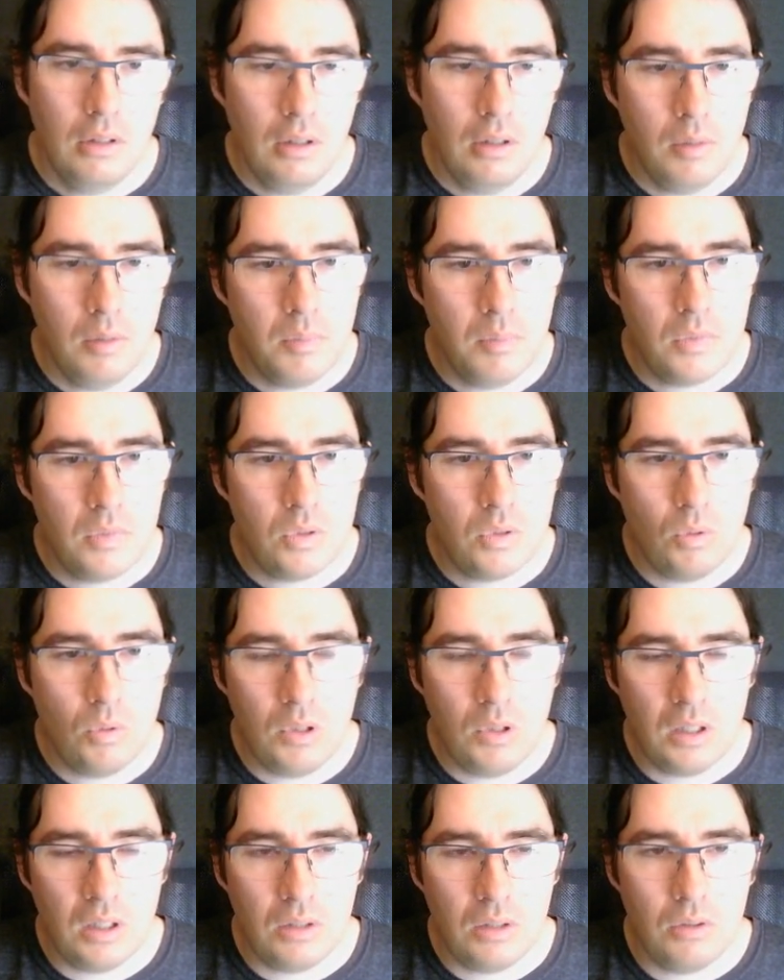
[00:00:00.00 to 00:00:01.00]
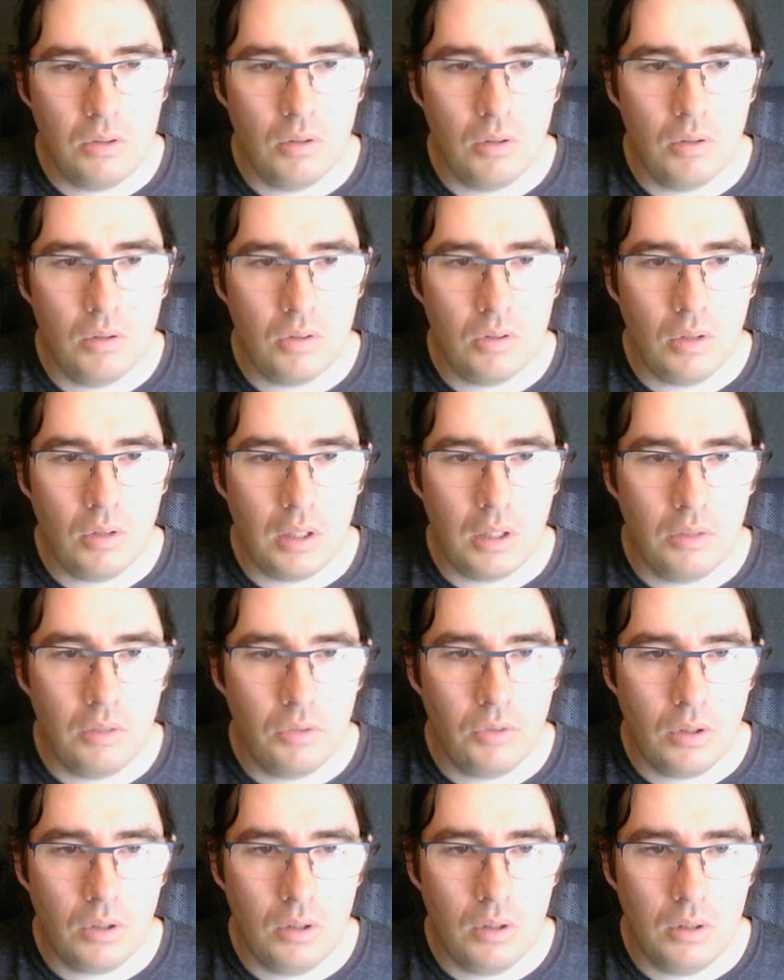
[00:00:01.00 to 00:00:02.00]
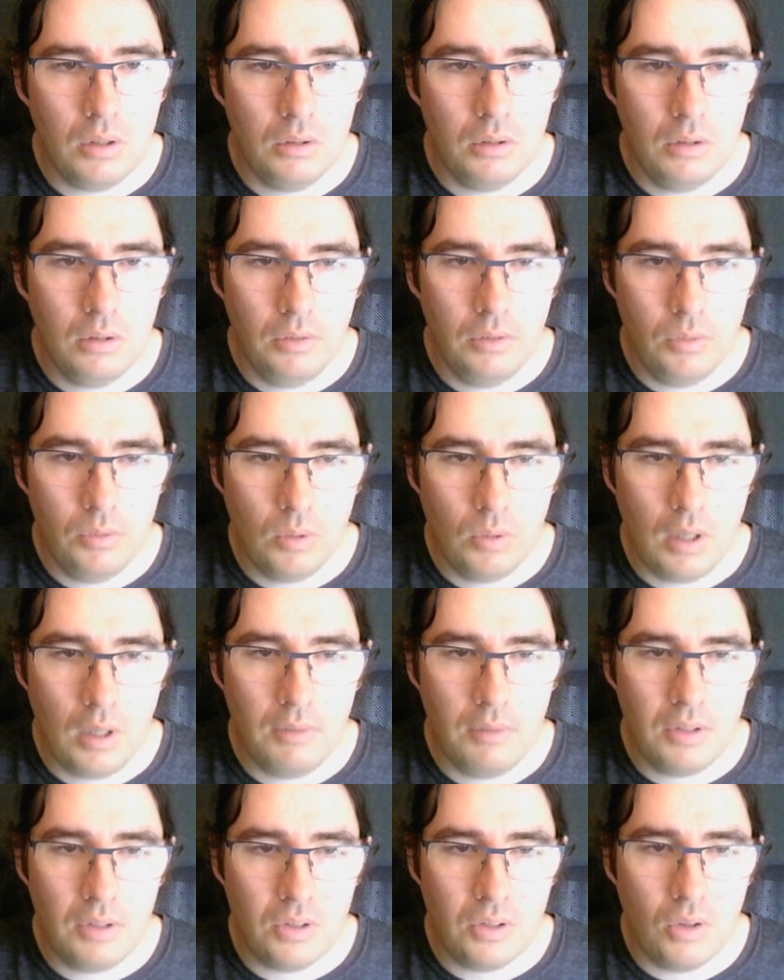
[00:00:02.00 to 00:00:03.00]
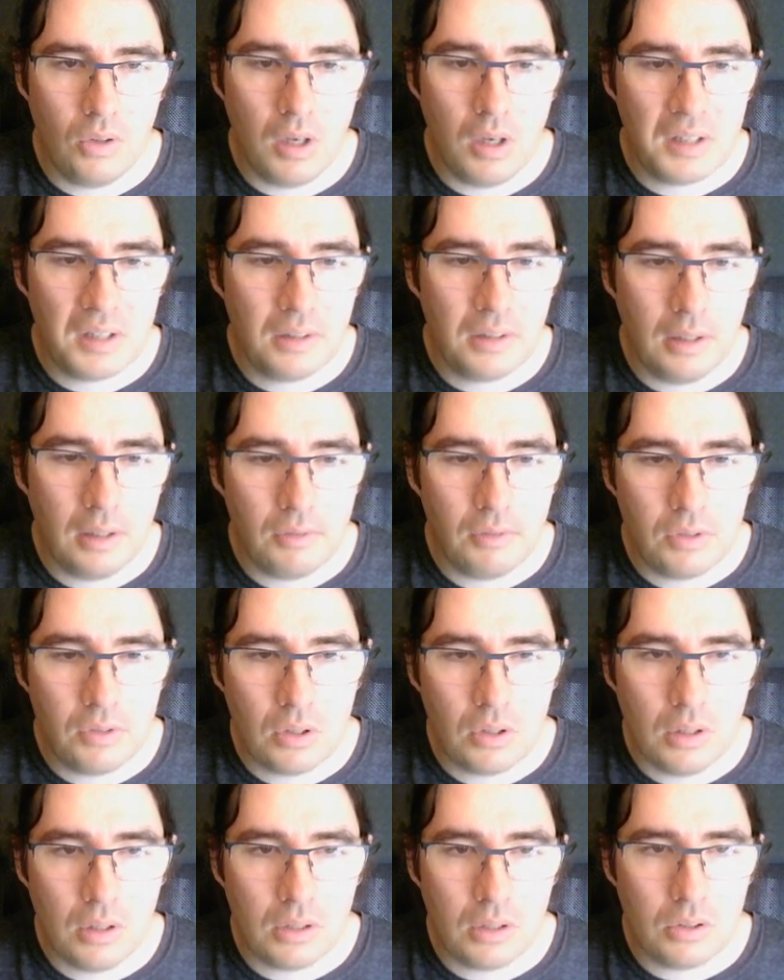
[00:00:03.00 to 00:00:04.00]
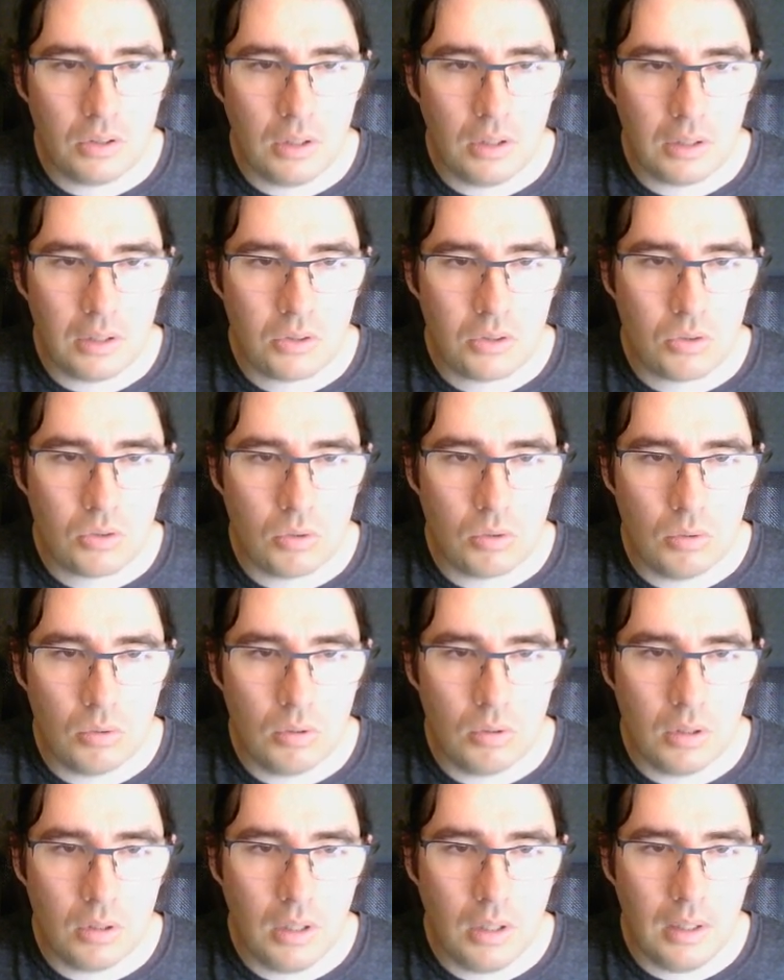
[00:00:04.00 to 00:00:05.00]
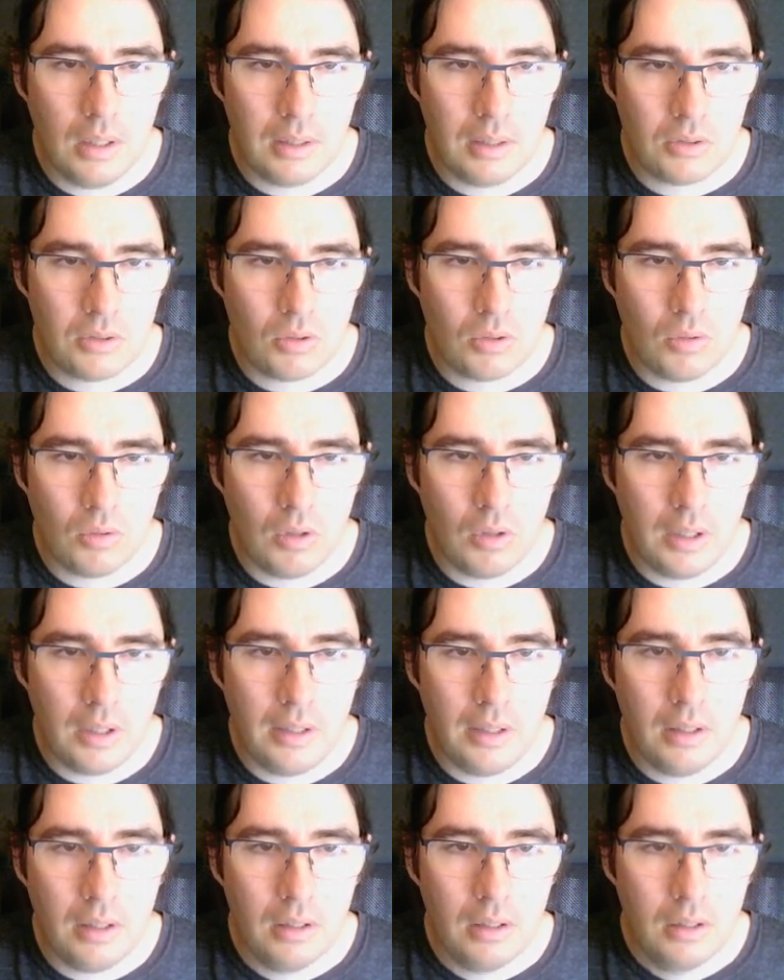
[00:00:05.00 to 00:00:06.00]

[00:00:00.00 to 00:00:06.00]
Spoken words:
So what you can do is like if you want to have this line left, you can actually extrude an extra line